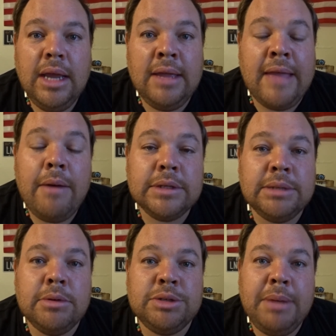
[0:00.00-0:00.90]
And that was the
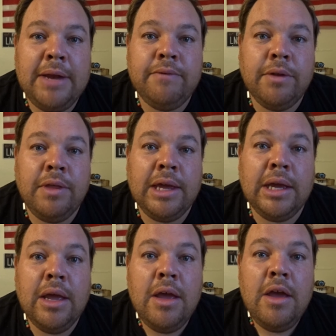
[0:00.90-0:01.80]
most painful
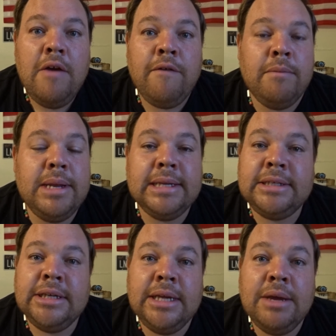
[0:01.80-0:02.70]
thing for me to
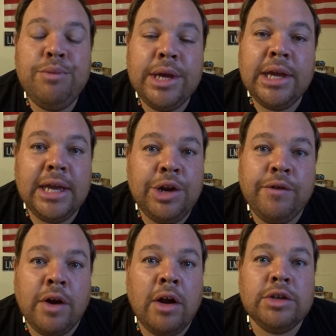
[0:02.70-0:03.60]
see. We could get
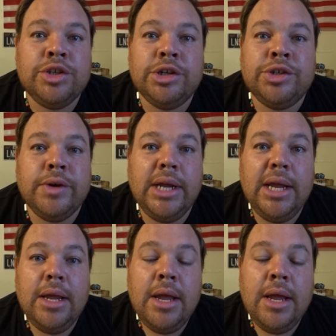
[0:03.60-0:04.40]
over heart surgery.